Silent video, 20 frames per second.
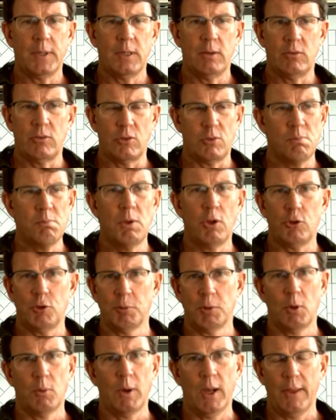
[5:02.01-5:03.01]
just
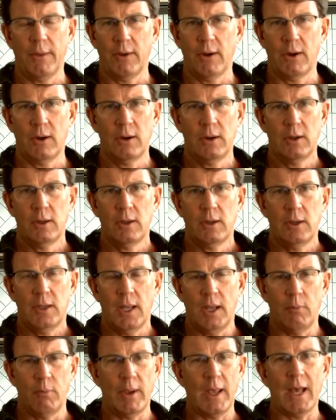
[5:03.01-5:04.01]
miserable weather,
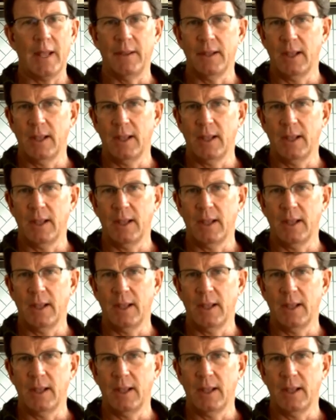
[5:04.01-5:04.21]
and we had to